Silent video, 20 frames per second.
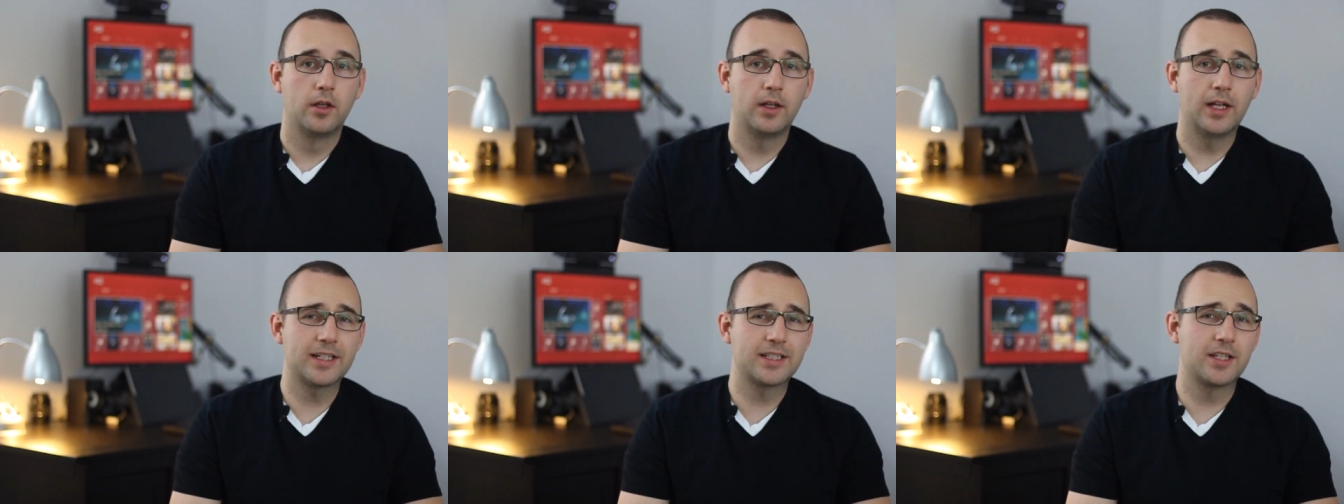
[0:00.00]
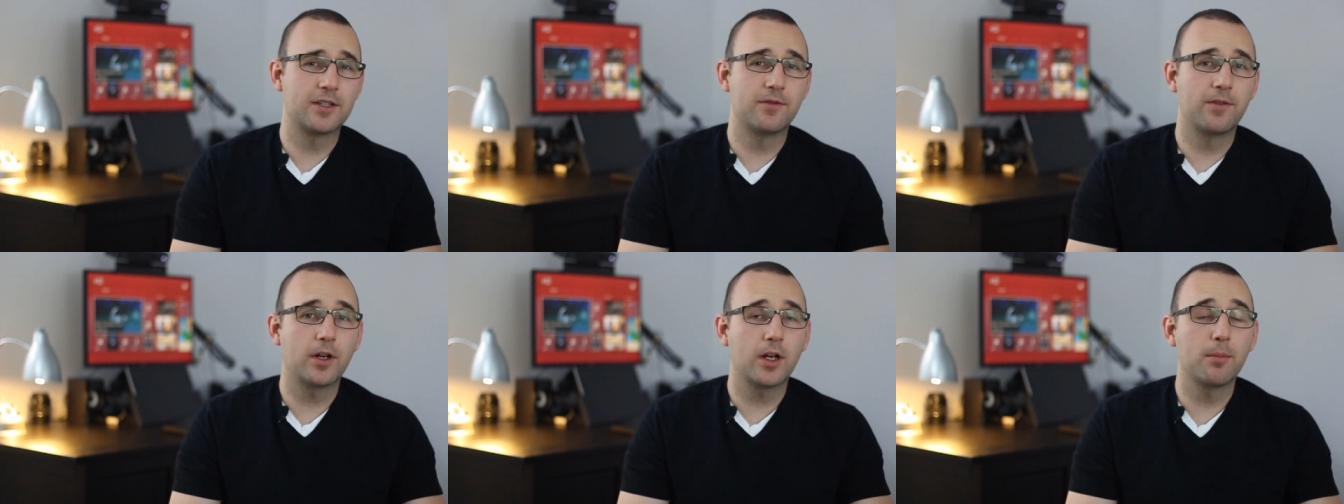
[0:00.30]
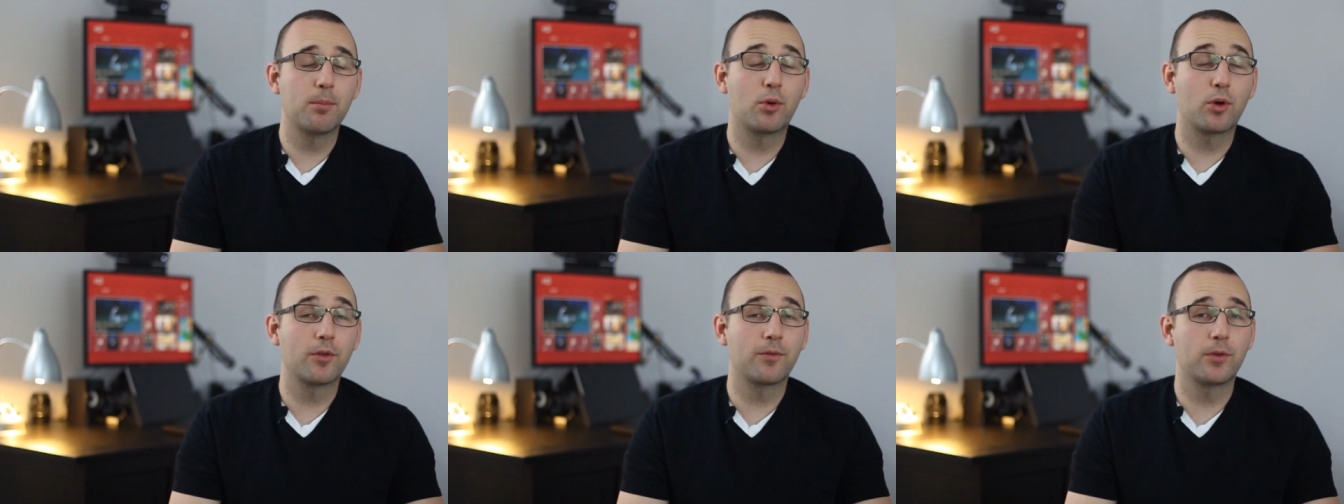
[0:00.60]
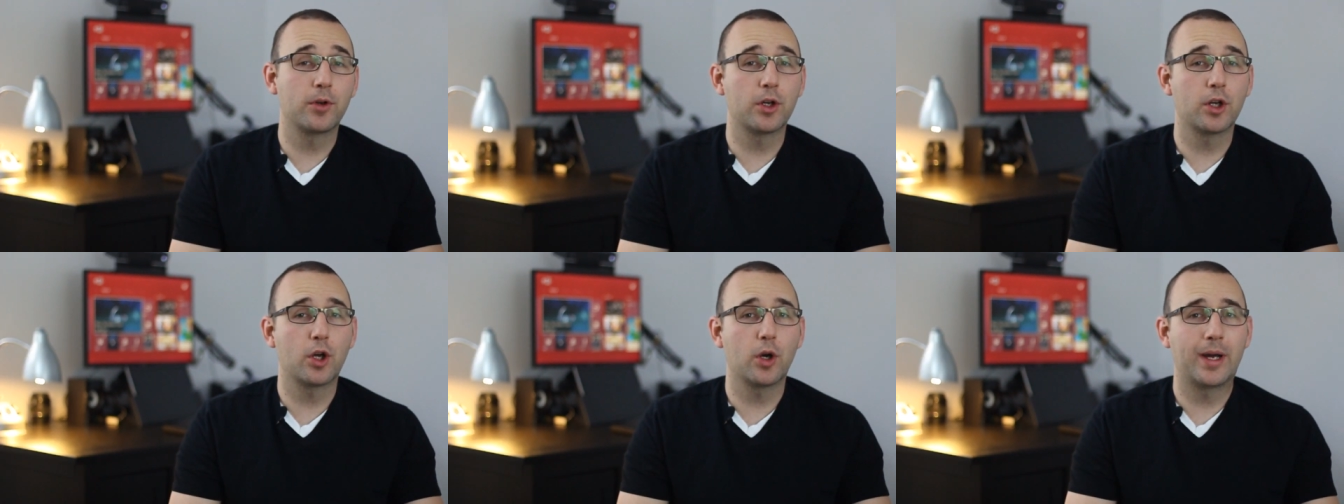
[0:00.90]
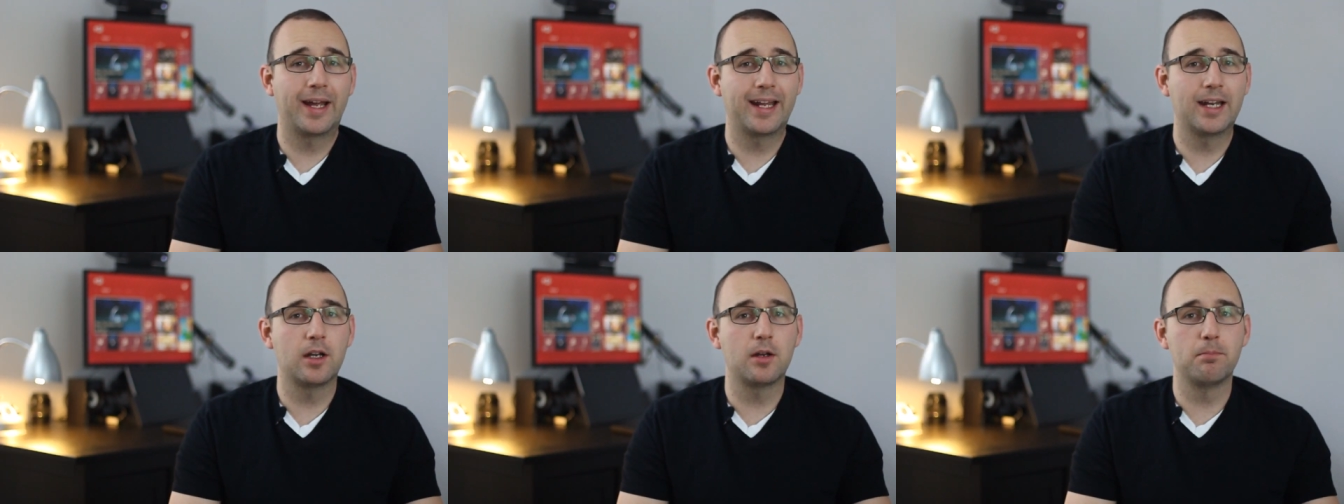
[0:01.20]
Next, it's very important for you to
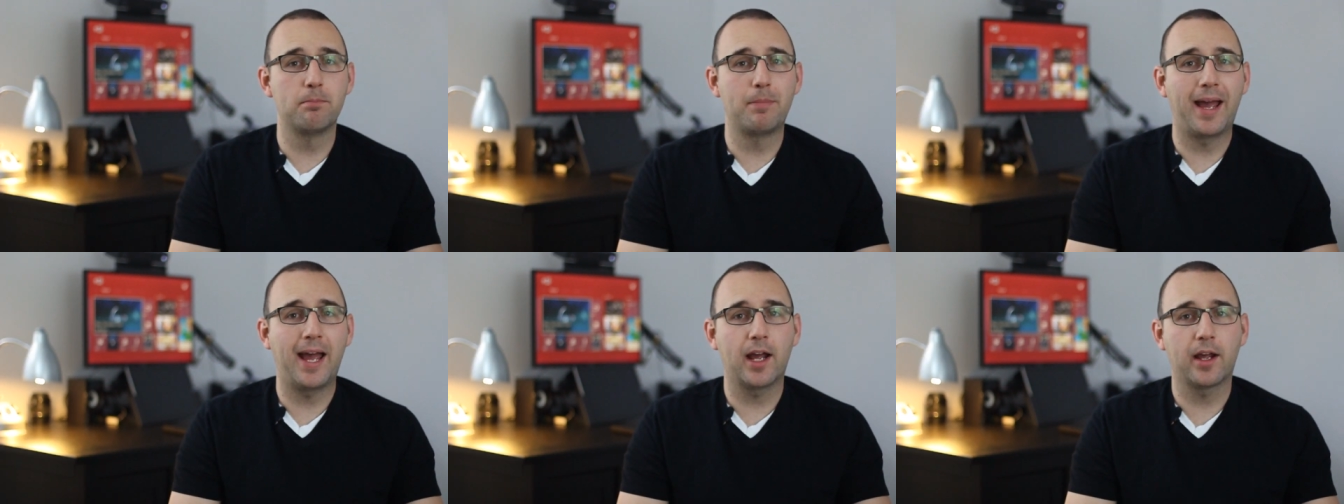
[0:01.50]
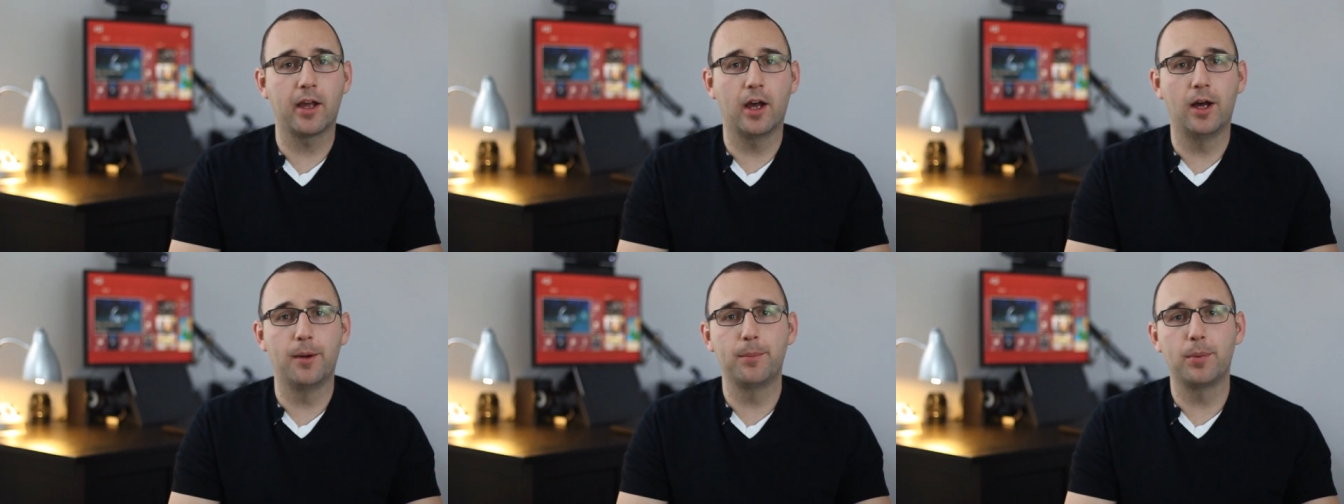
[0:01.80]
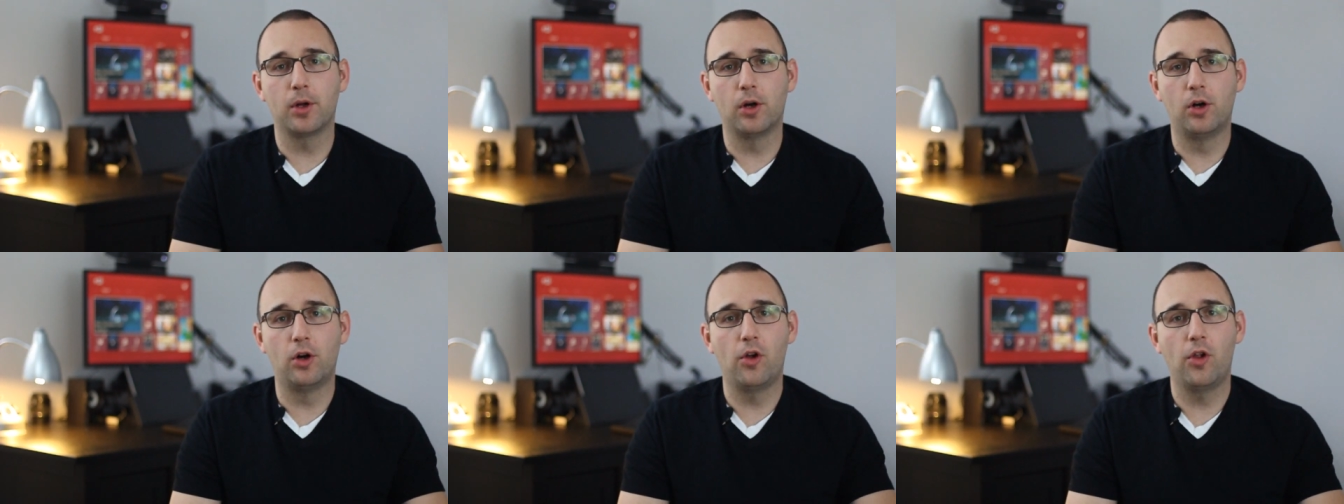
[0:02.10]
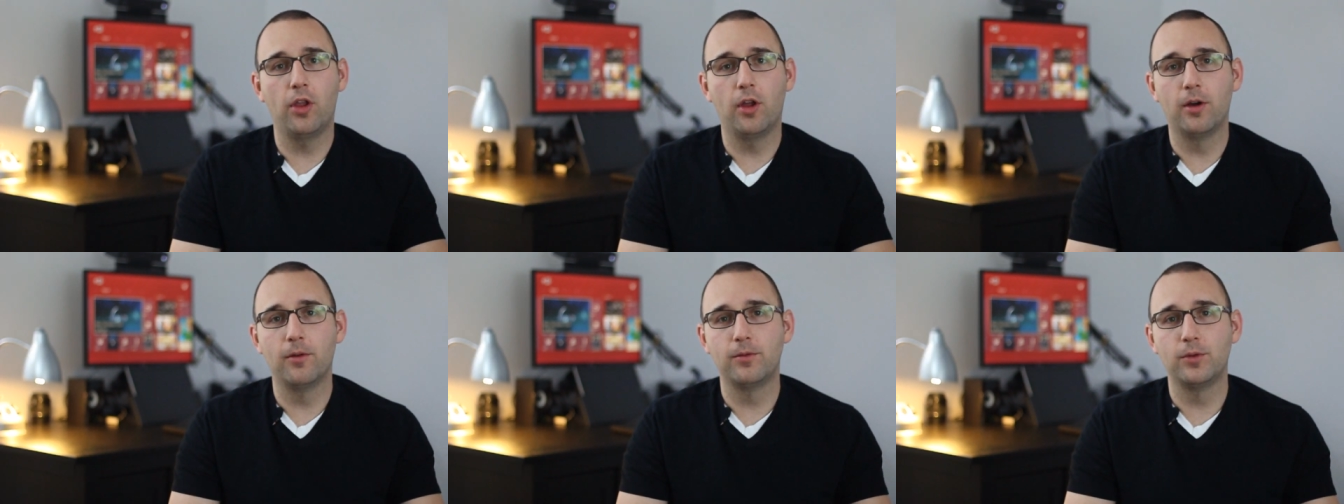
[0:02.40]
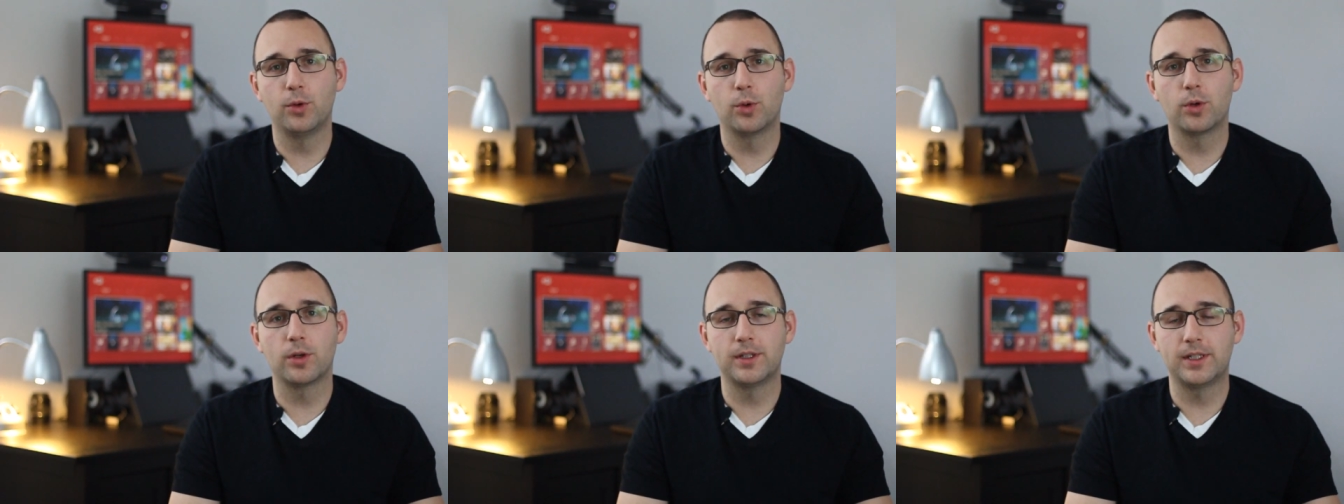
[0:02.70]
go ahead and back up all
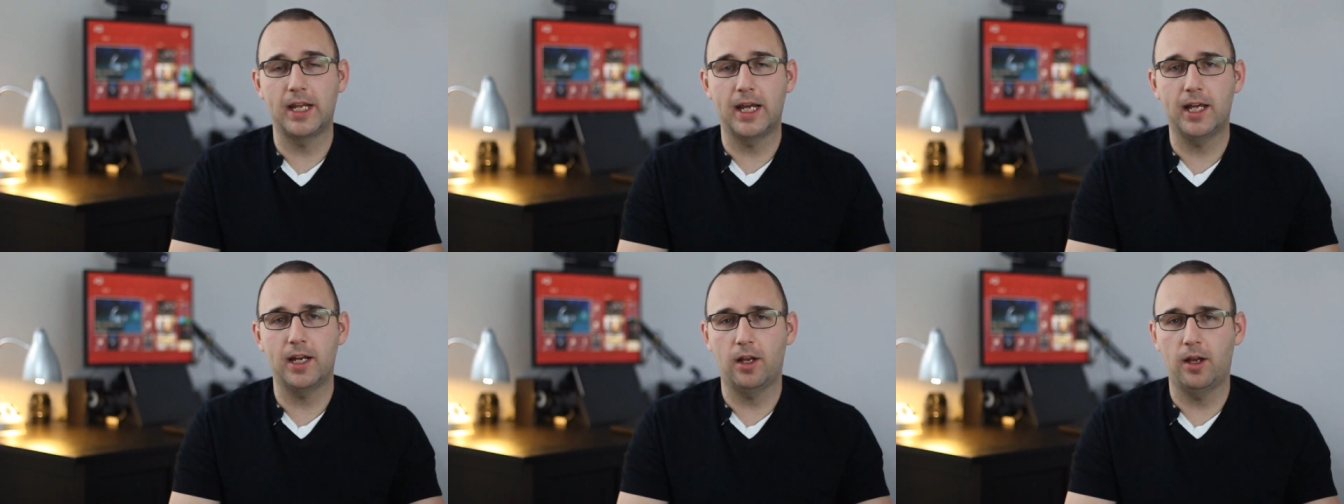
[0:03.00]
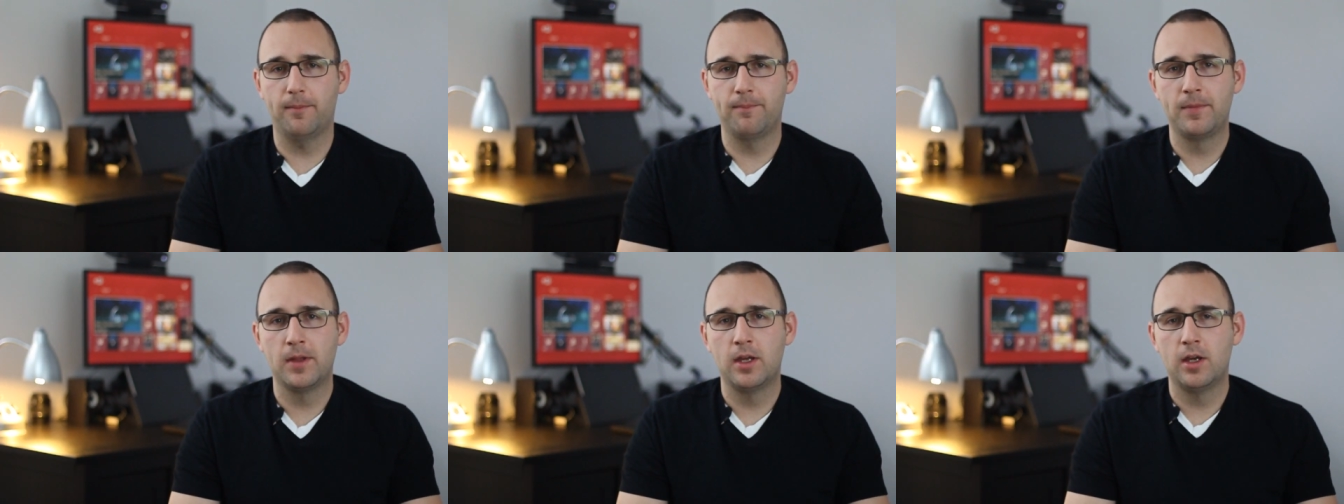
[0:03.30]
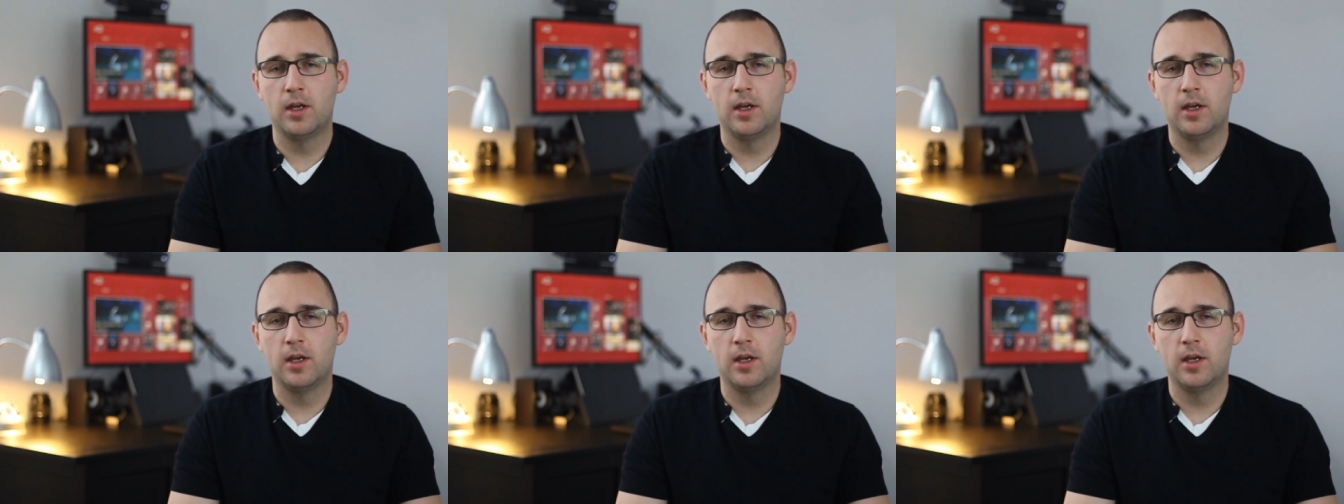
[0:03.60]
of your data.